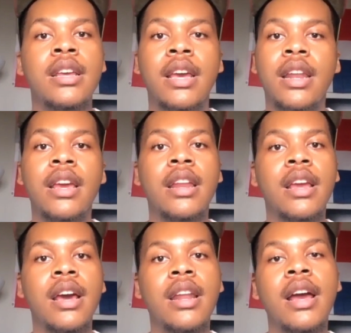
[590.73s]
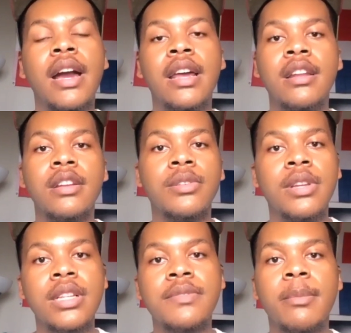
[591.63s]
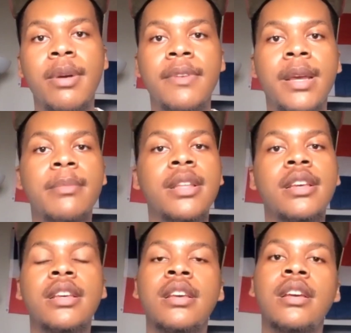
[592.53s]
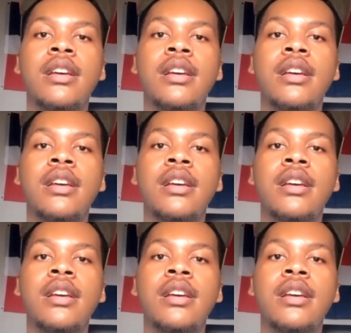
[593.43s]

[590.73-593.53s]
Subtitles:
yada yada yada, I gotta do this for my family,